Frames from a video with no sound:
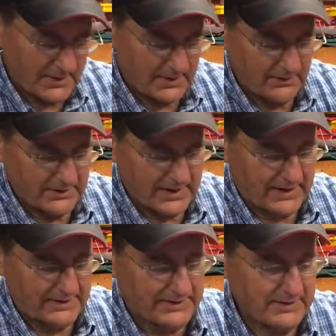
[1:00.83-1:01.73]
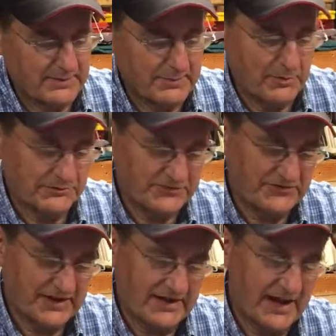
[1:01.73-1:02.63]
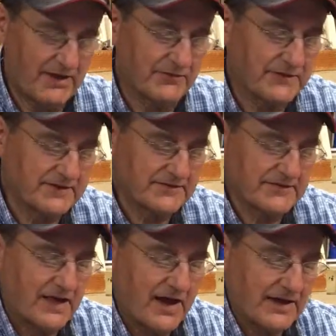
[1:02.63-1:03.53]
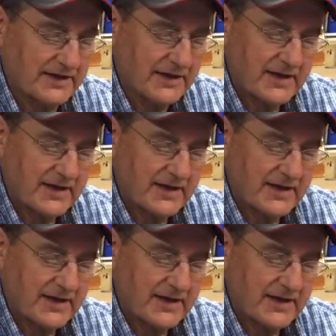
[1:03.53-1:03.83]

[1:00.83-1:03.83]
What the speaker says: Okay, then the bolts stick out this side.